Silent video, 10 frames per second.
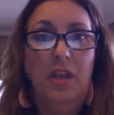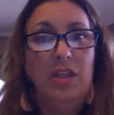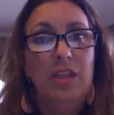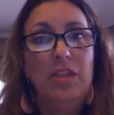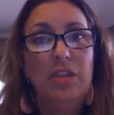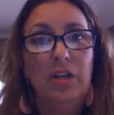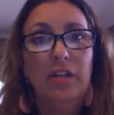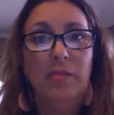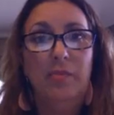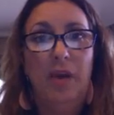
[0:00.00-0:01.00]
The third
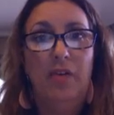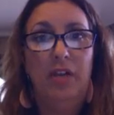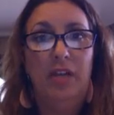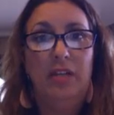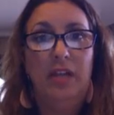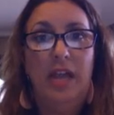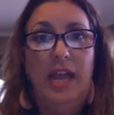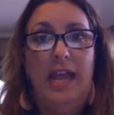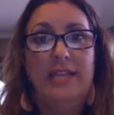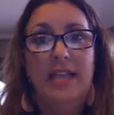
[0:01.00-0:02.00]
component,
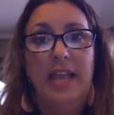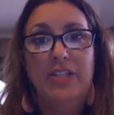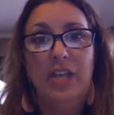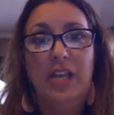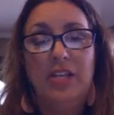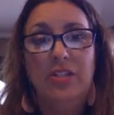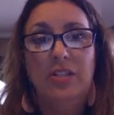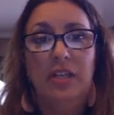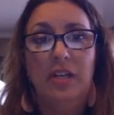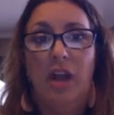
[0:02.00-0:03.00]
as an educational
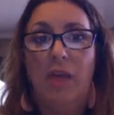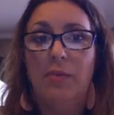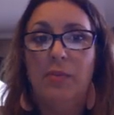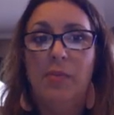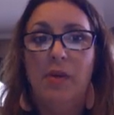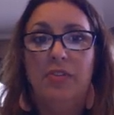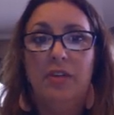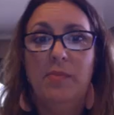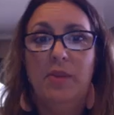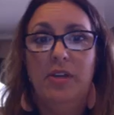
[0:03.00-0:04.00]
leader, I would promote the
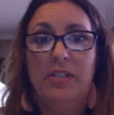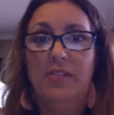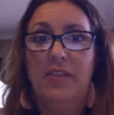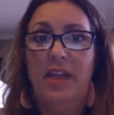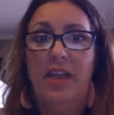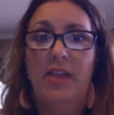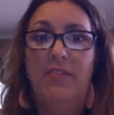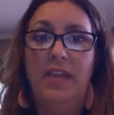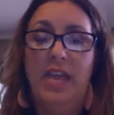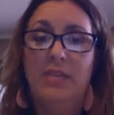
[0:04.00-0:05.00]
communities of
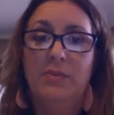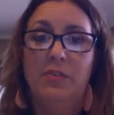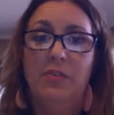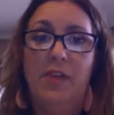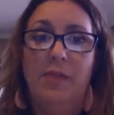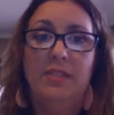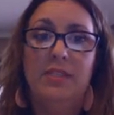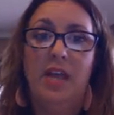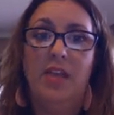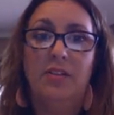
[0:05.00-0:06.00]
engagement for families
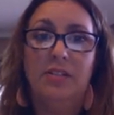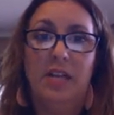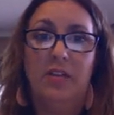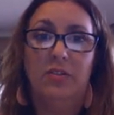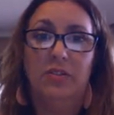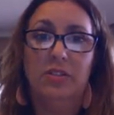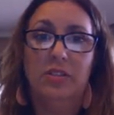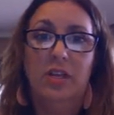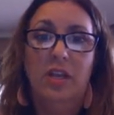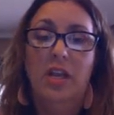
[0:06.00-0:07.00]
and other stakeholders
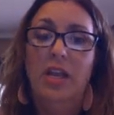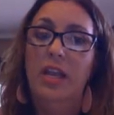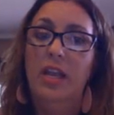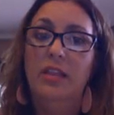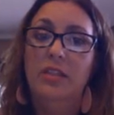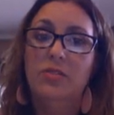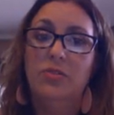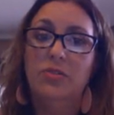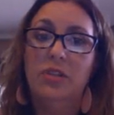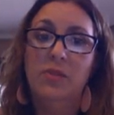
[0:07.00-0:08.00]
in the
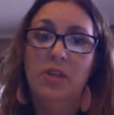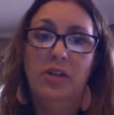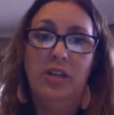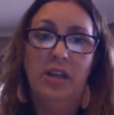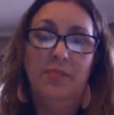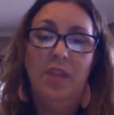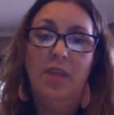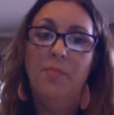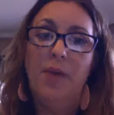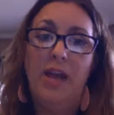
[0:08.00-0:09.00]
school's community
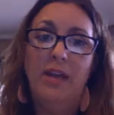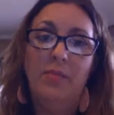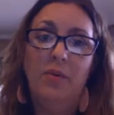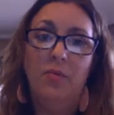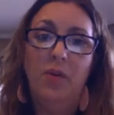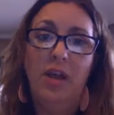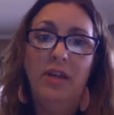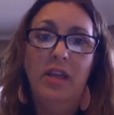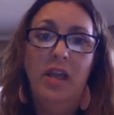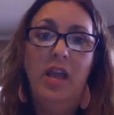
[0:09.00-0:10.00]
by number 1,